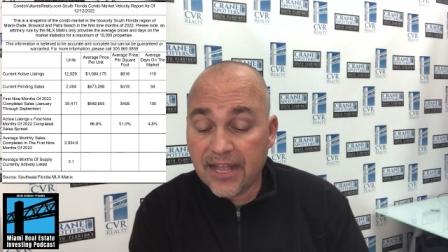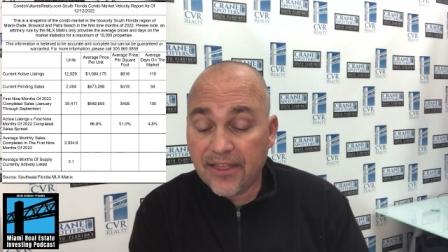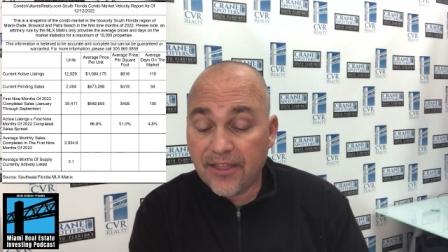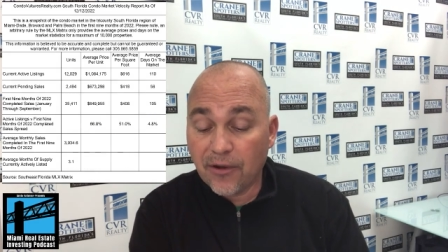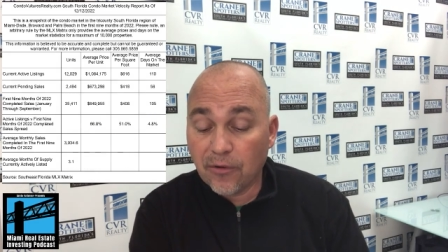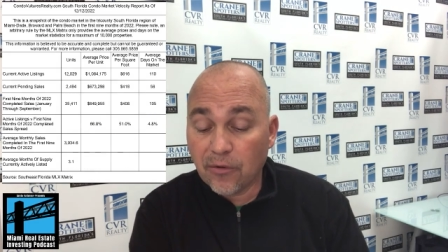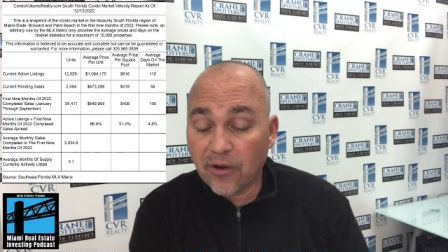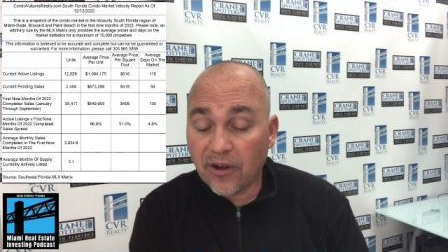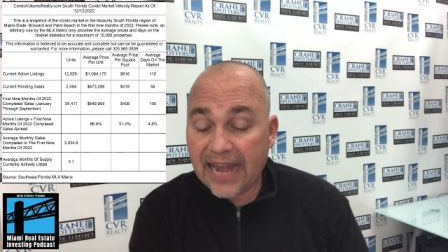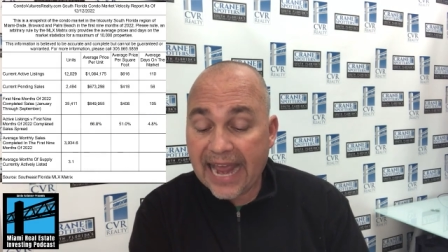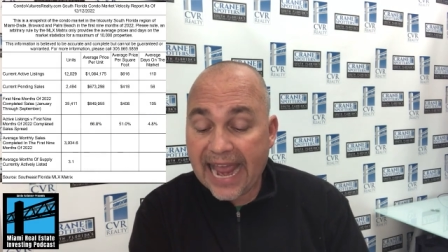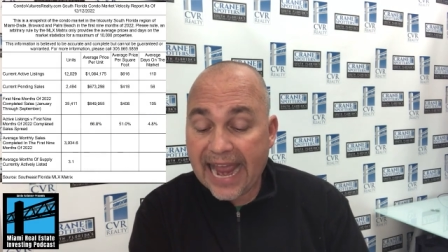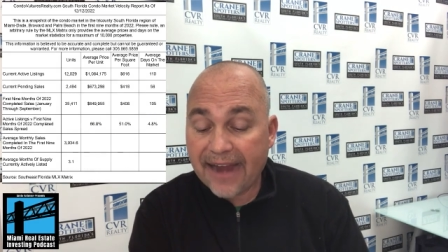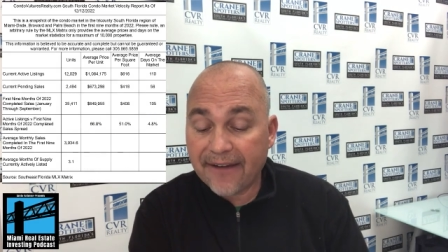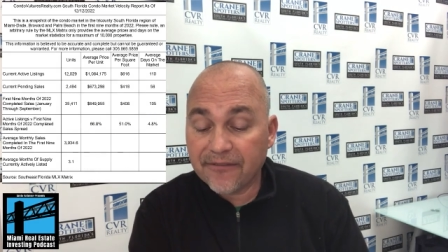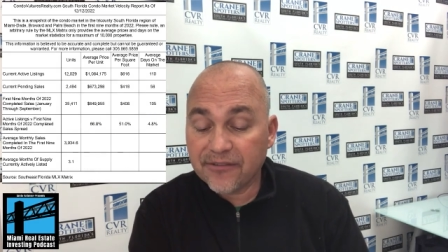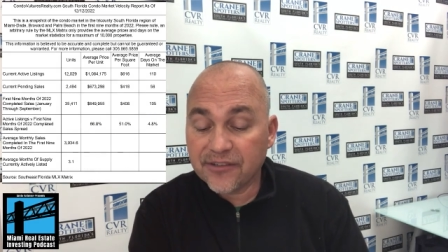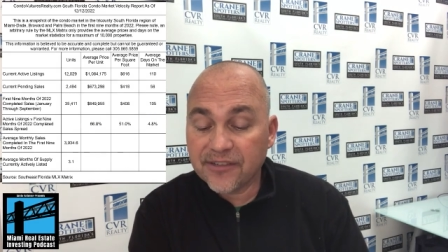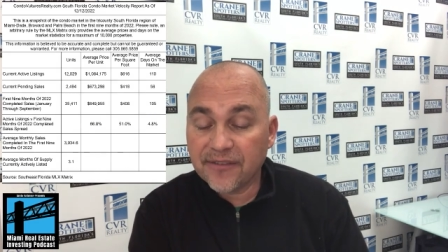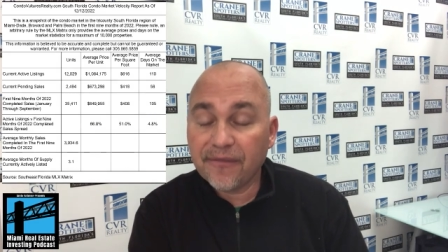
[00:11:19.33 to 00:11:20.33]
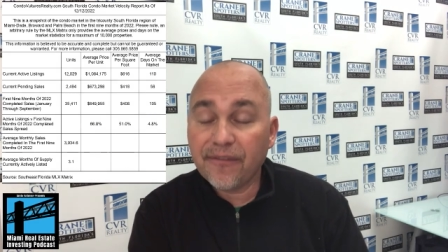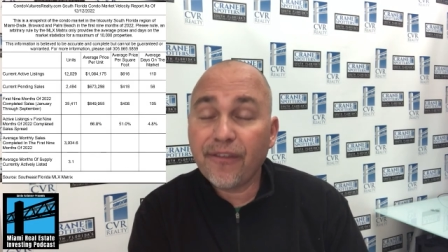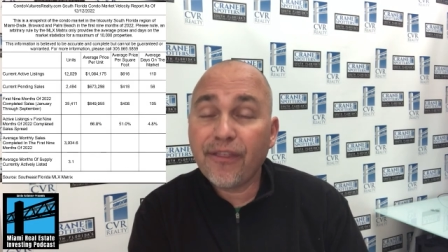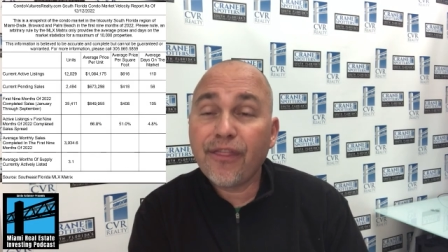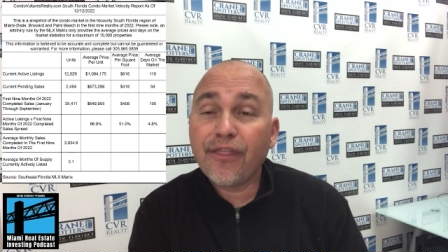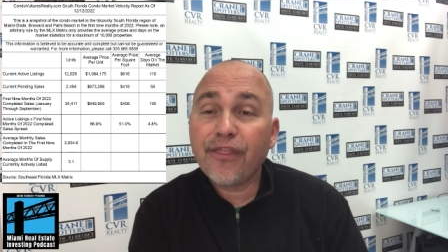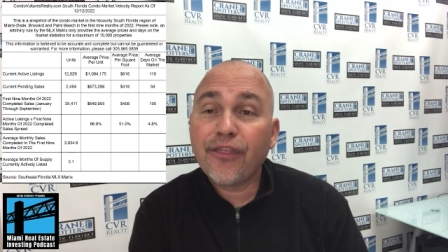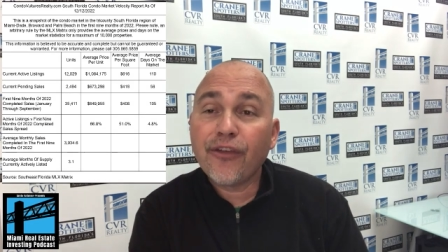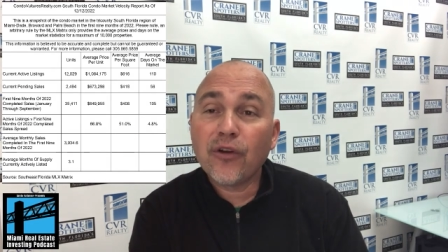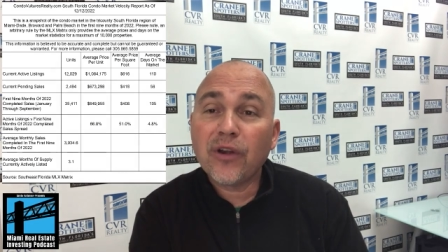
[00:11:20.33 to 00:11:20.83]
there were an average of
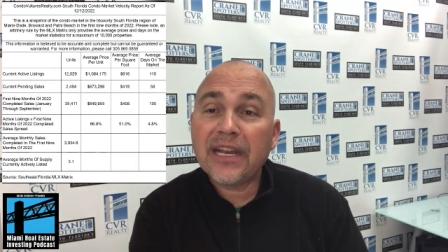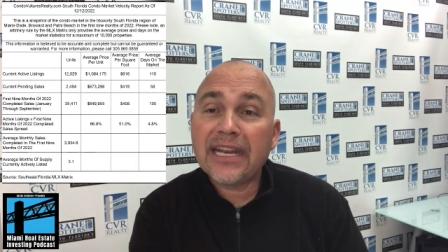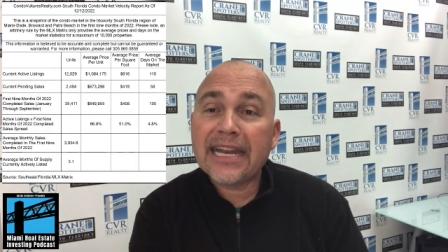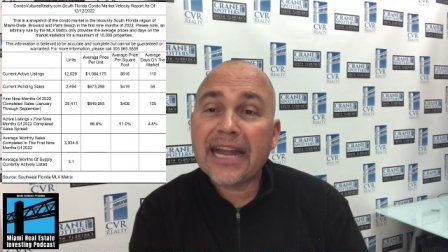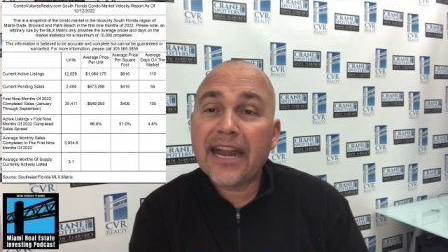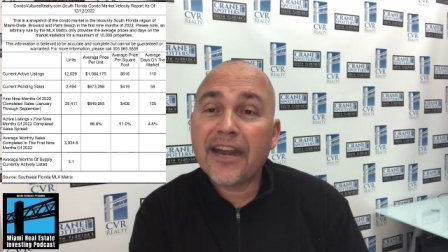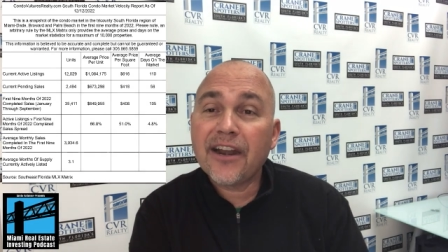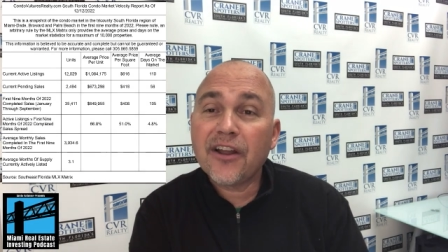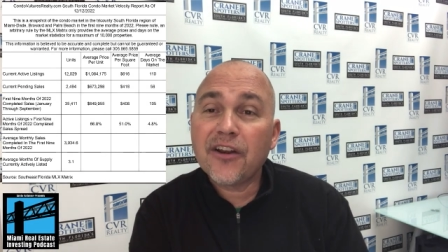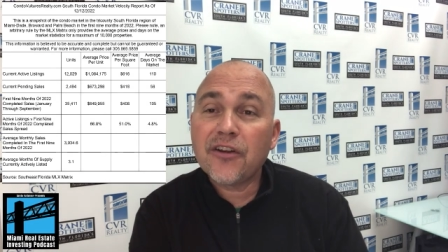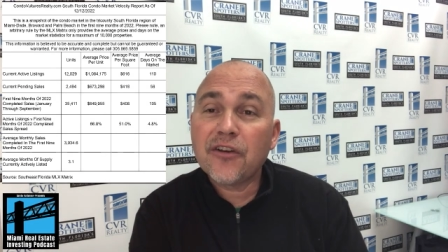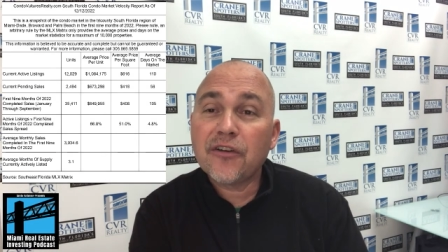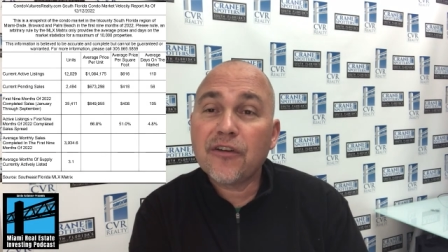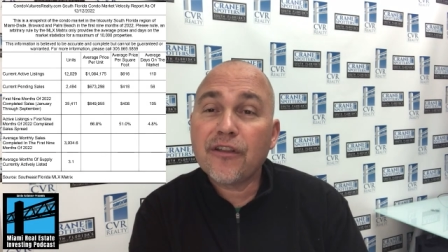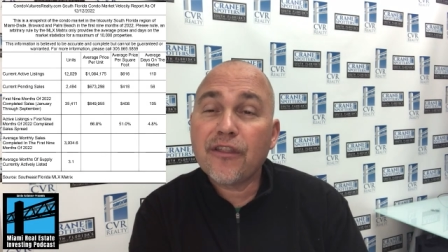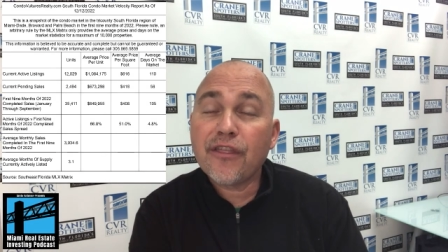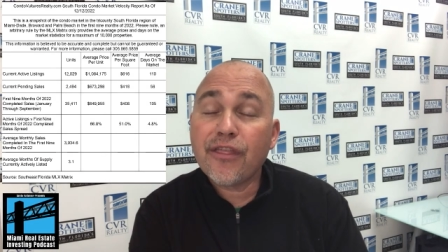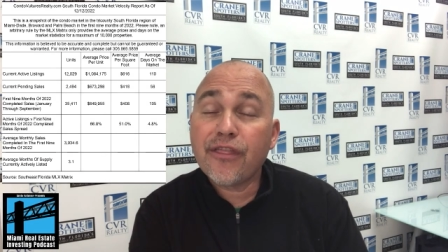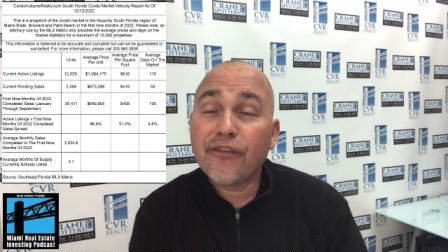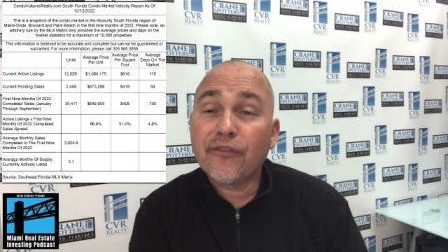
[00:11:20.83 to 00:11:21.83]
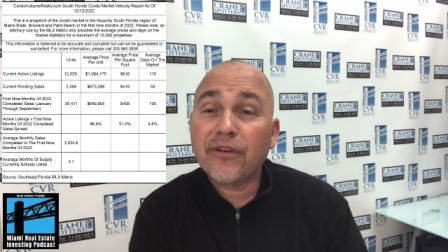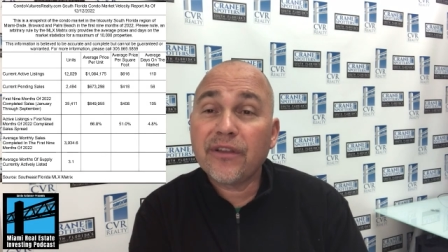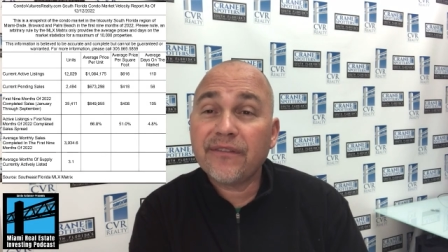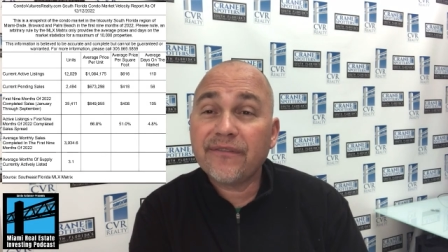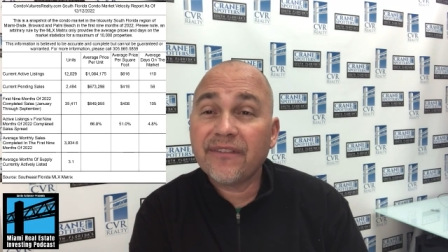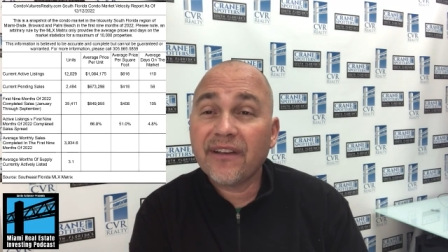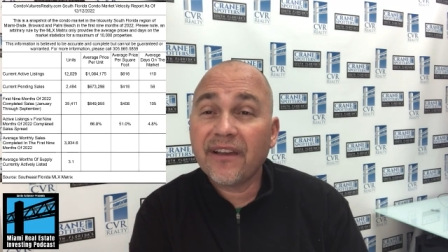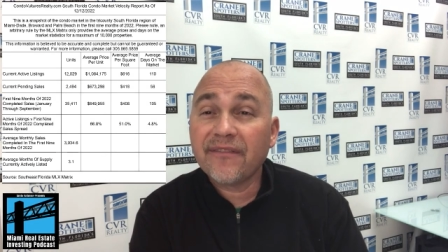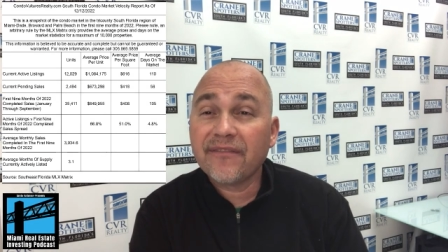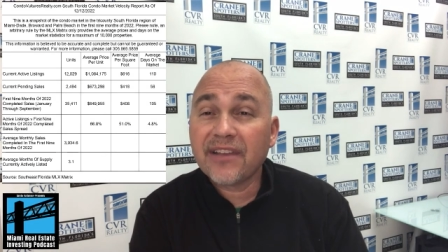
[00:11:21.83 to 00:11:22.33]

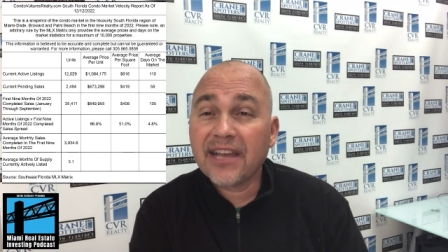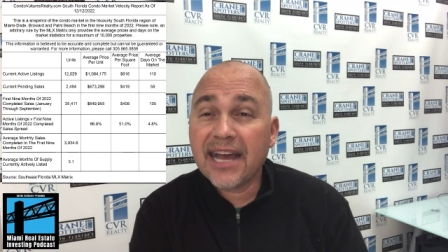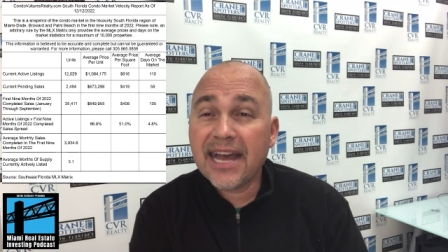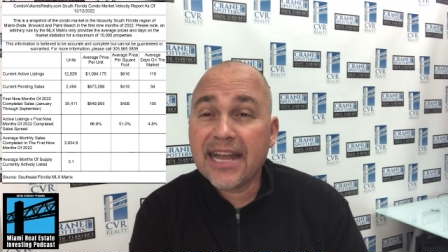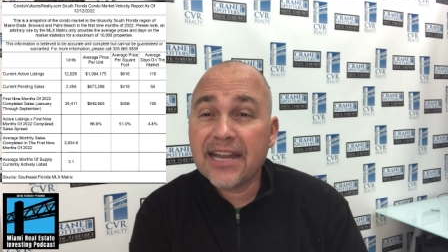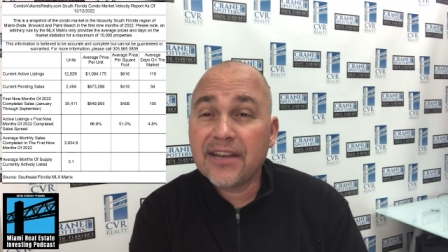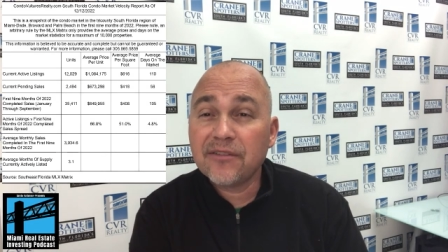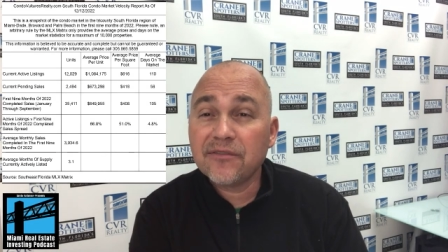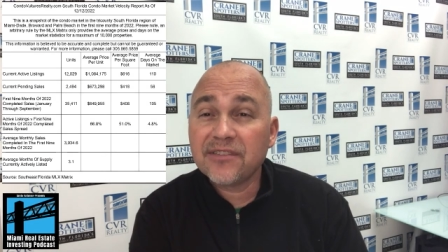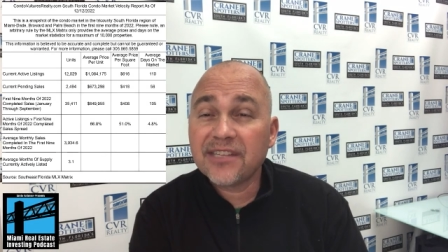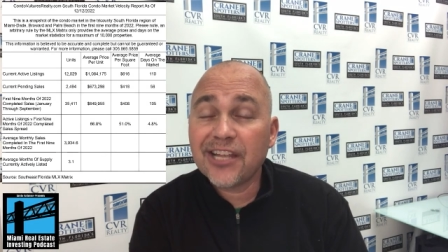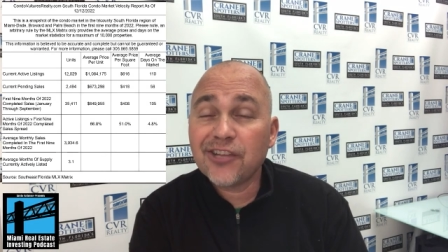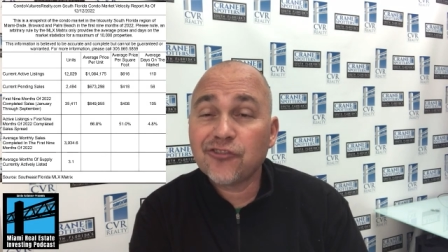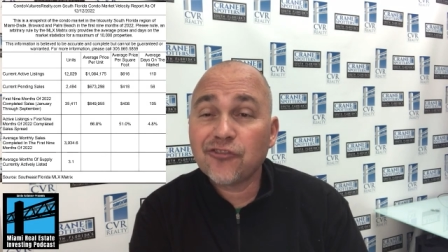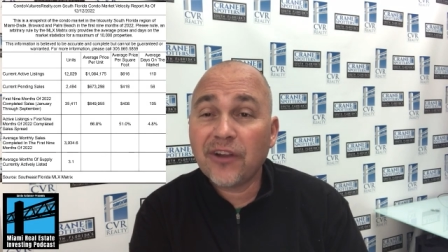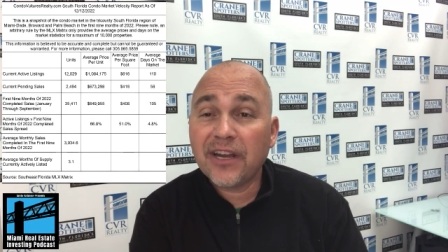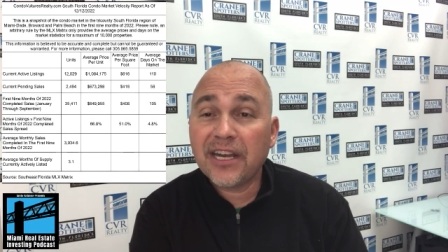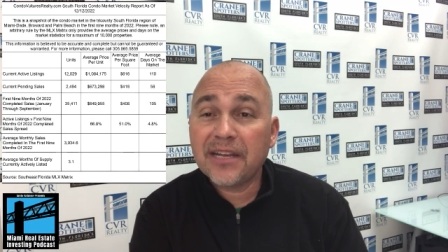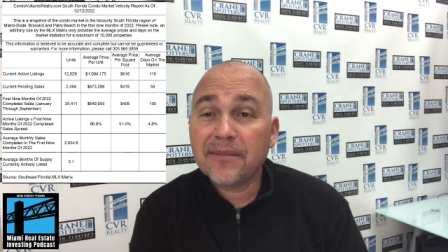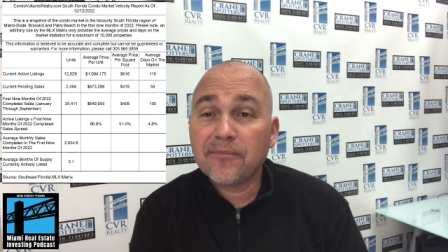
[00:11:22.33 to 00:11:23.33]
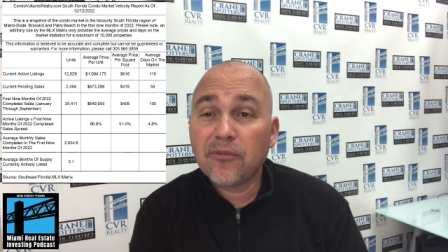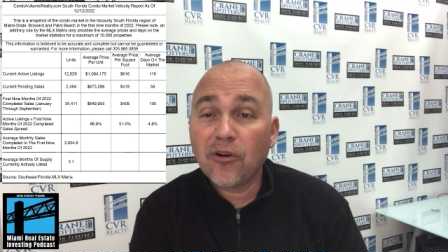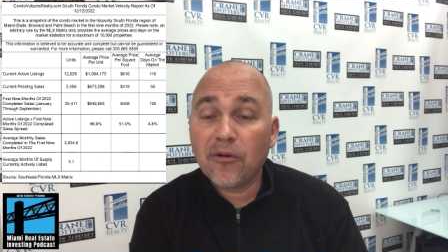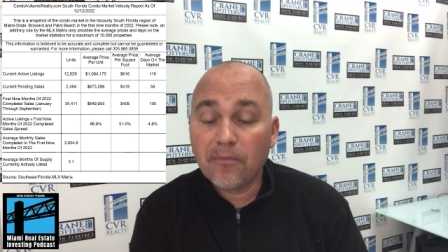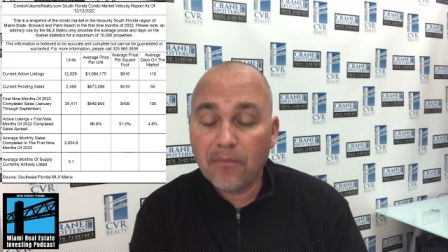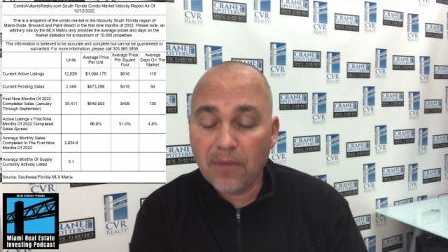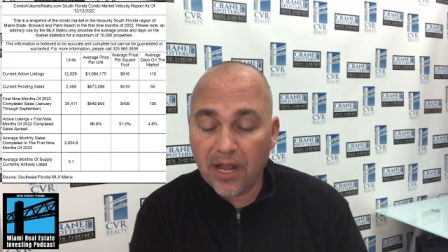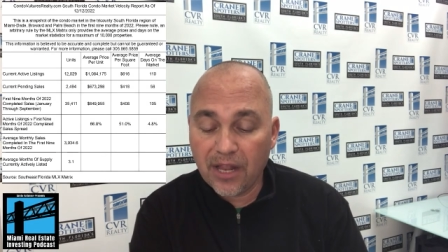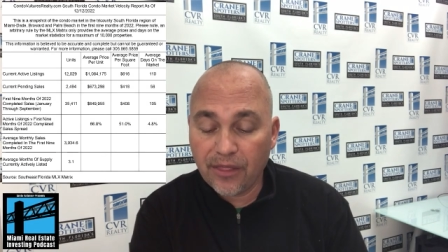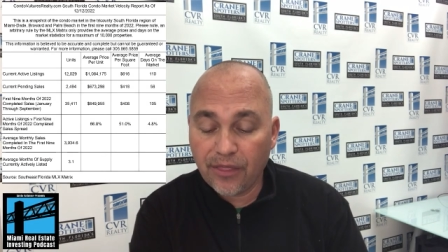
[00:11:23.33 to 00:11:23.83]
3,935 condos that traded per
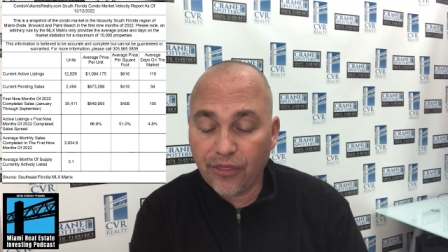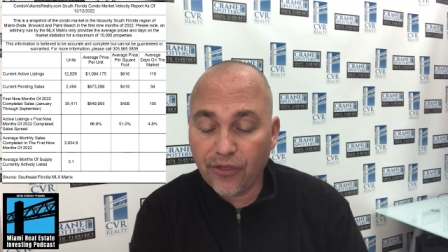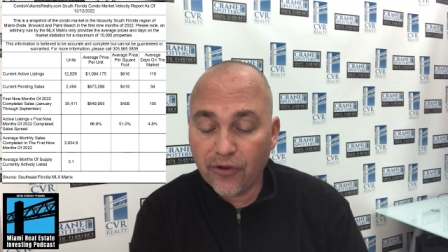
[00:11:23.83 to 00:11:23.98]
month.